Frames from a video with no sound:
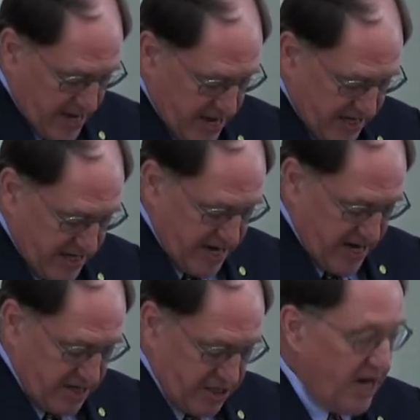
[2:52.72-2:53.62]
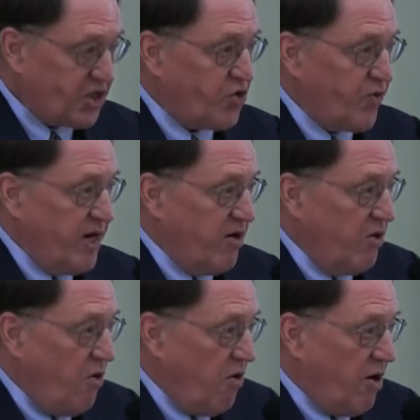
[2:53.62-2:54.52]
and the
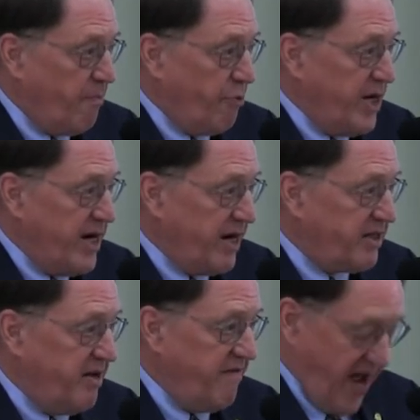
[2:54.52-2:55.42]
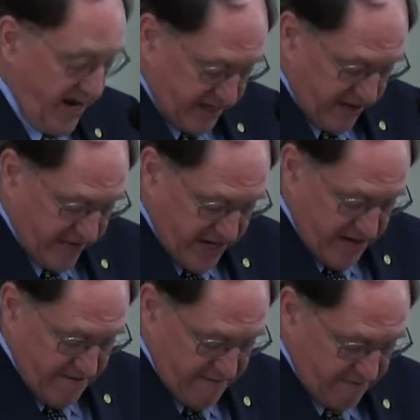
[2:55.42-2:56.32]
industrial or productive
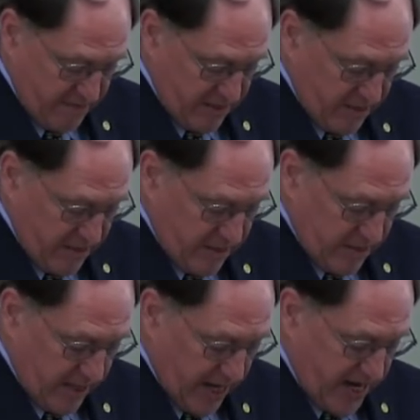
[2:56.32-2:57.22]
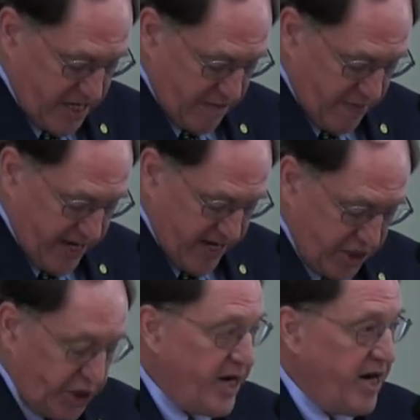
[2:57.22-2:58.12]
activity, guided by
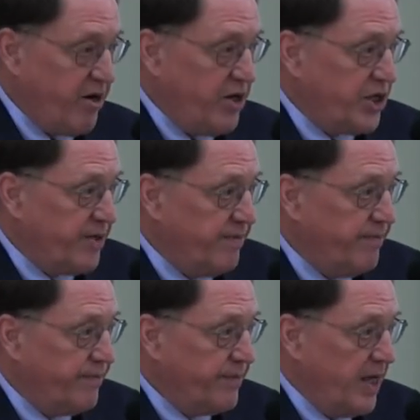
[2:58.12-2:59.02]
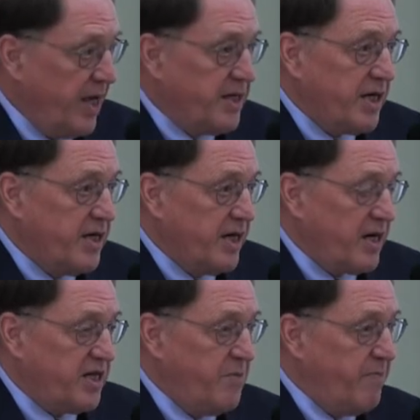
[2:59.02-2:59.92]
engineers and
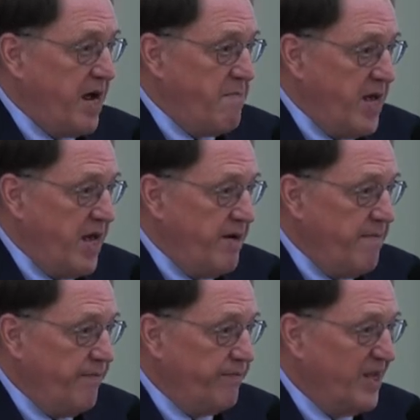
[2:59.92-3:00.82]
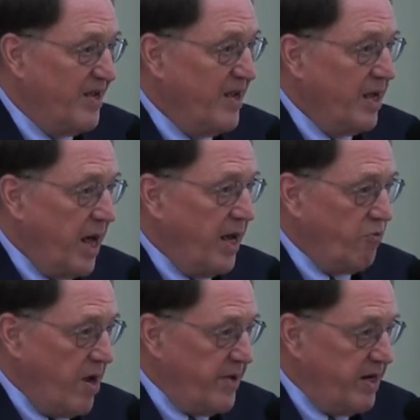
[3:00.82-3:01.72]
conducted by men
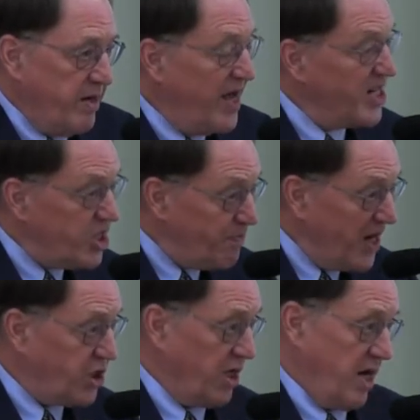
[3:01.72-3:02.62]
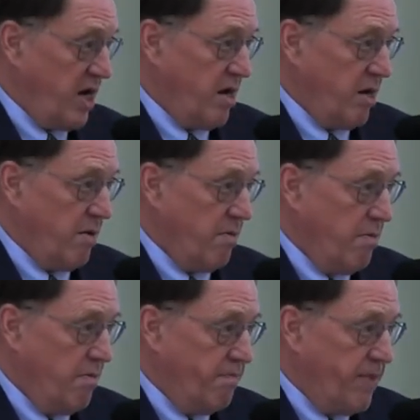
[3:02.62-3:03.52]
and women, and especially
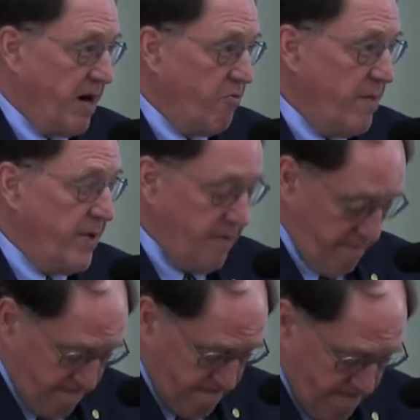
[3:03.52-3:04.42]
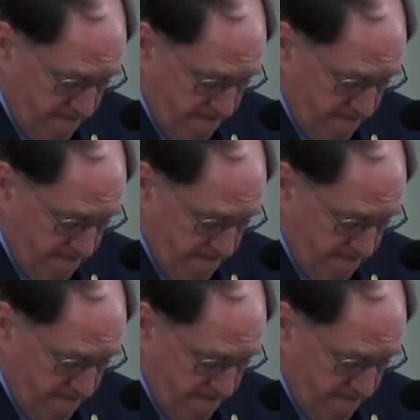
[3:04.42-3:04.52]
by women,